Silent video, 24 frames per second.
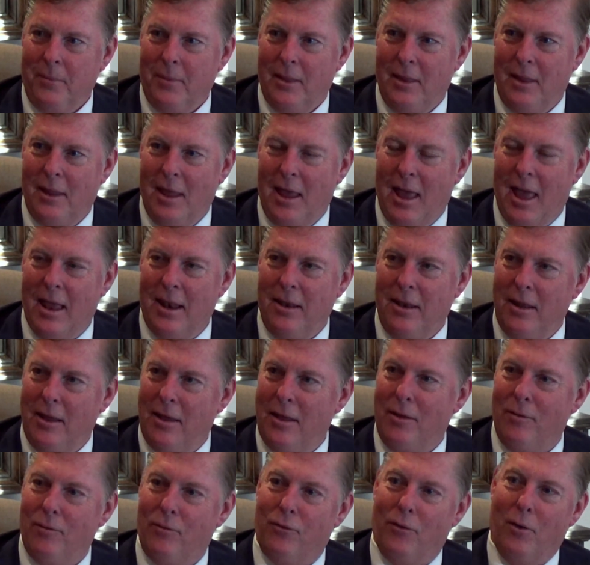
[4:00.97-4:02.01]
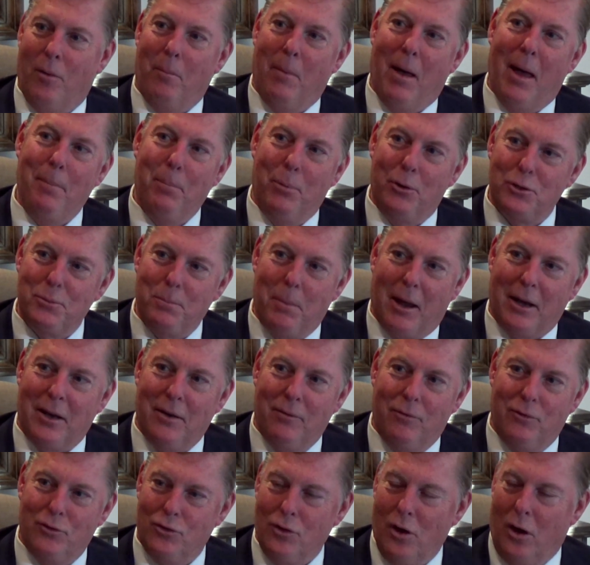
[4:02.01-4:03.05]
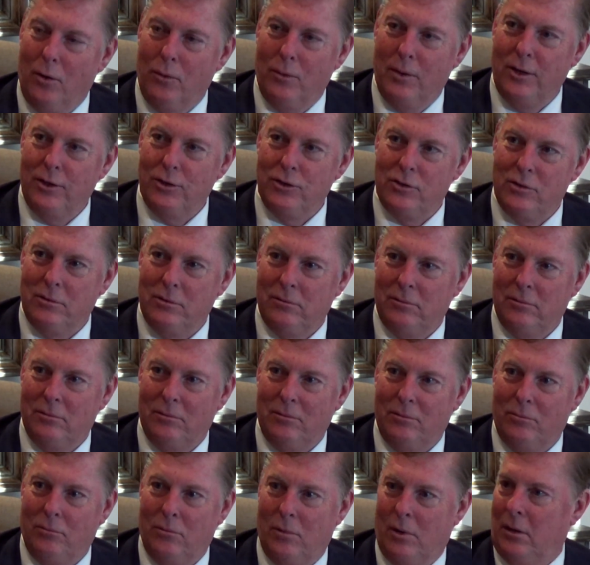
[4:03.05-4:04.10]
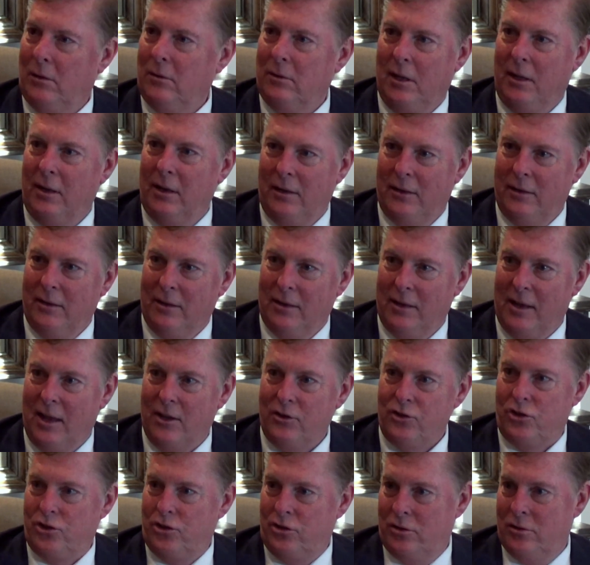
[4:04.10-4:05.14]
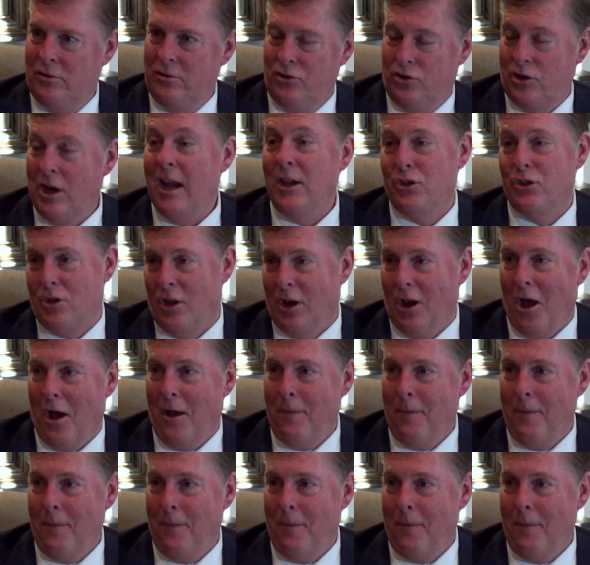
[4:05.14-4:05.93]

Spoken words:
And from my perspective, it was always, well, then let's change the law.